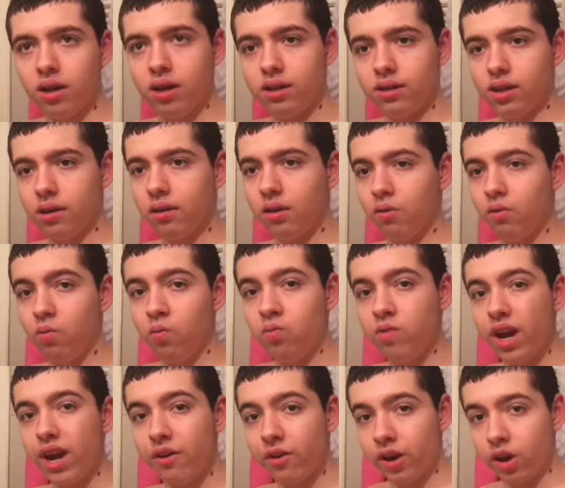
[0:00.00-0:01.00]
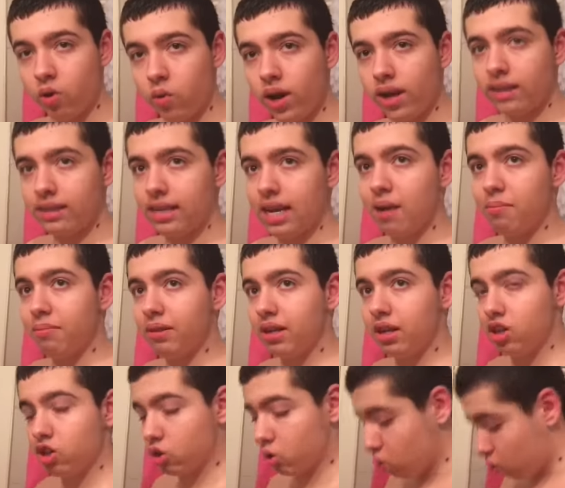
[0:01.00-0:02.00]
Something very crazy happened
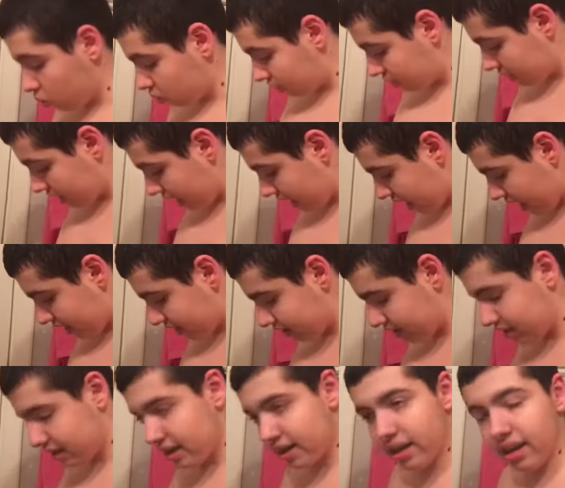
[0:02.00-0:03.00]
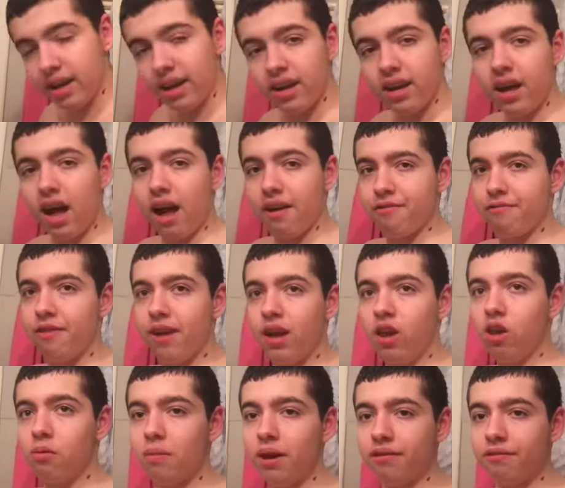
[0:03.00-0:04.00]
at school today, and I
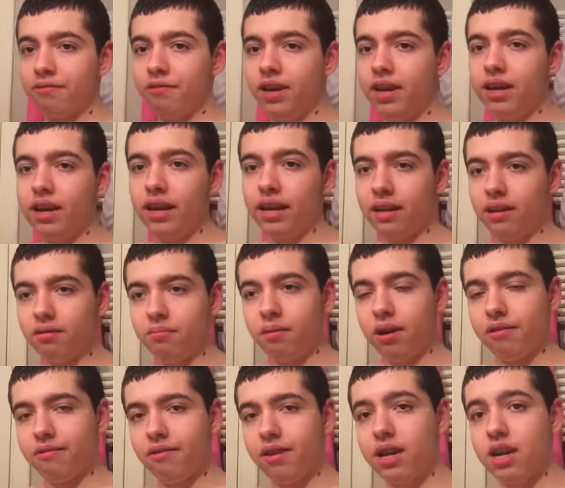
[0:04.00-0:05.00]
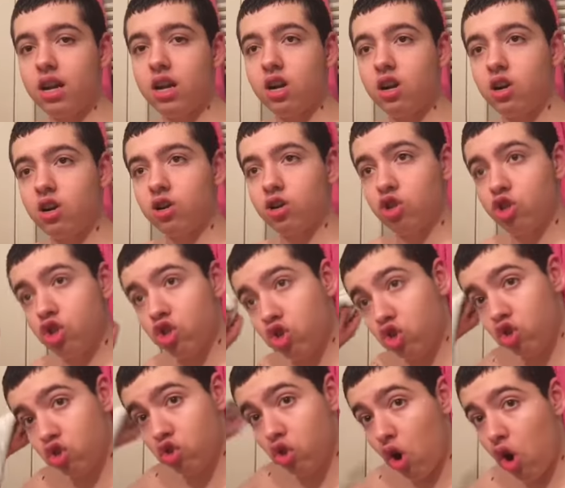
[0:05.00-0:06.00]
fell on my feet, and my feet hurt
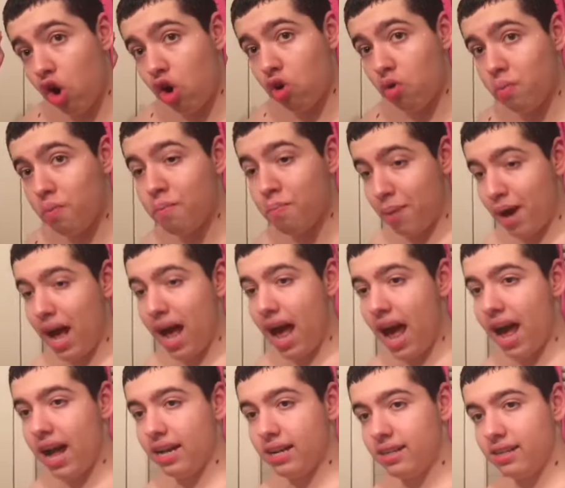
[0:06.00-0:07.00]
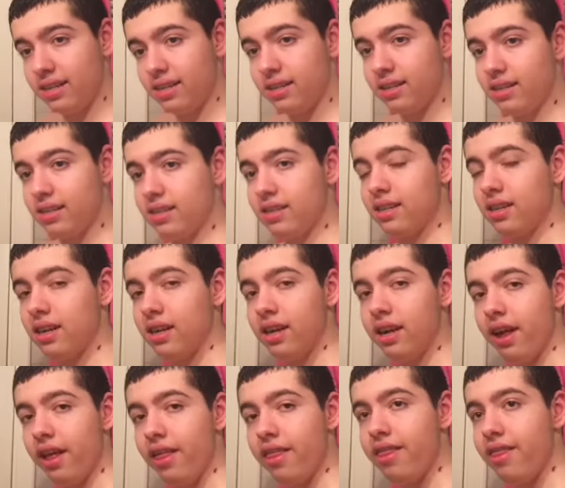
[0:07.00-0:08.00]
so bad since
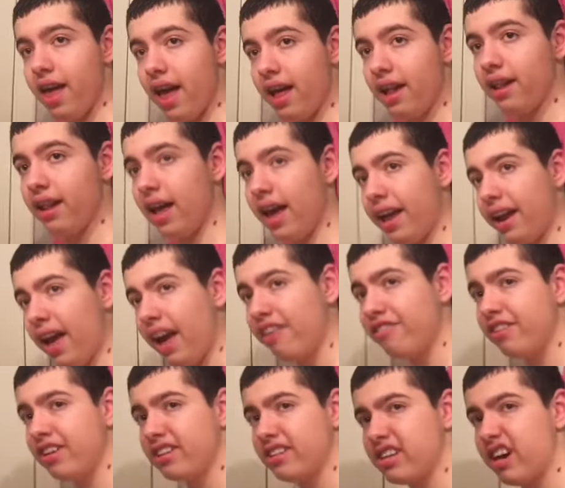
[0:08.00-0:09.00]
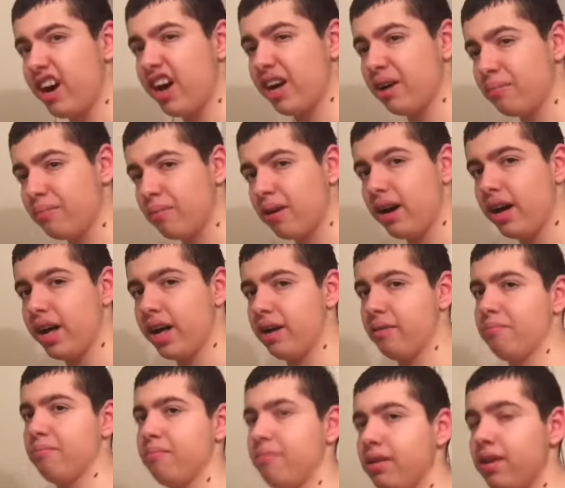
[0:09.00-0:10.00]
then. And every time
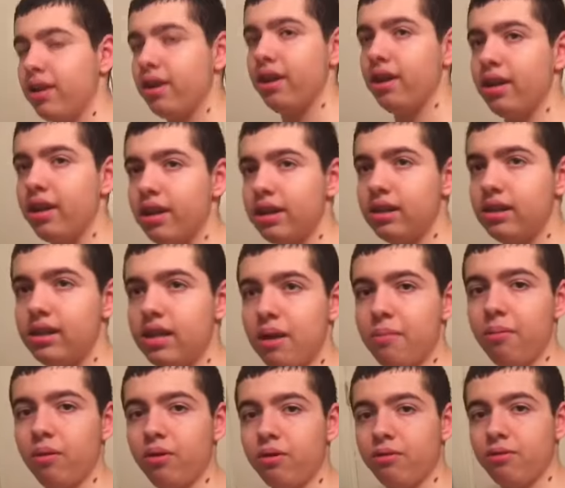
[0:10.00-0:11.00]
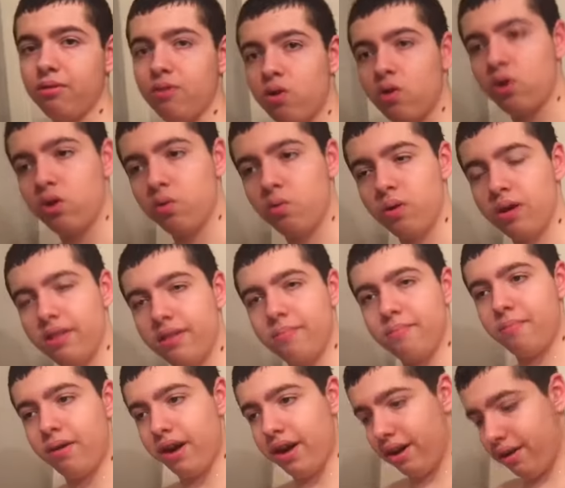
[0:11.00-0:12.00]
I step on the floor
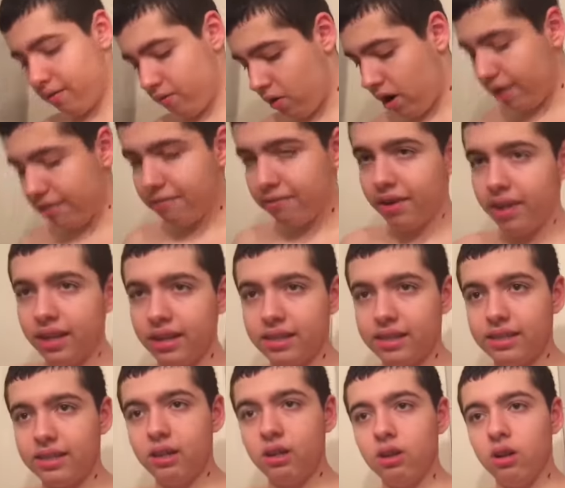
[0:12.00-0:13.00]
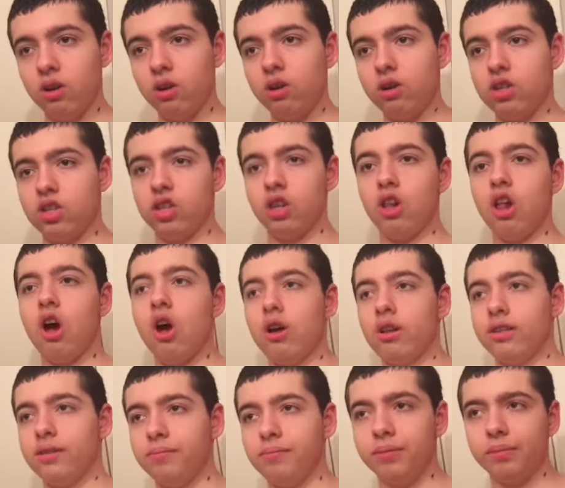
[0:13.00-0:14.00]
with my right feet. It still hurts a
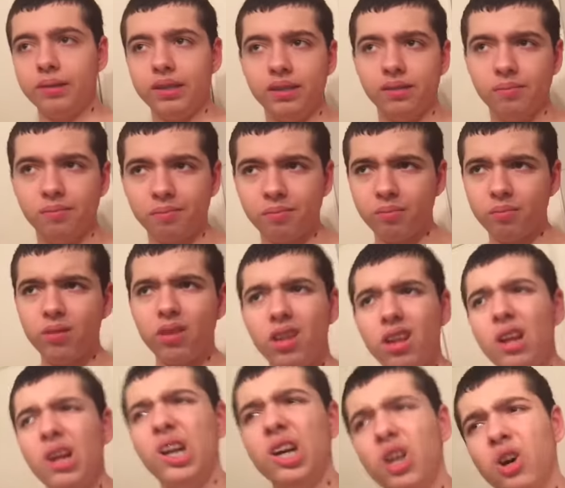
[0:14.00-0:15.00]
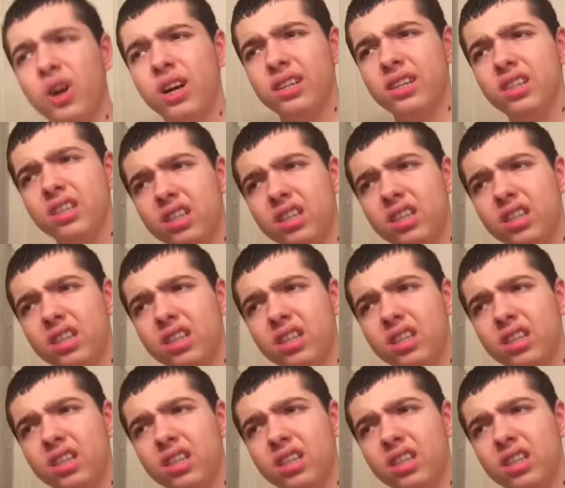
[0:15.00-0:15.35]
lot. God,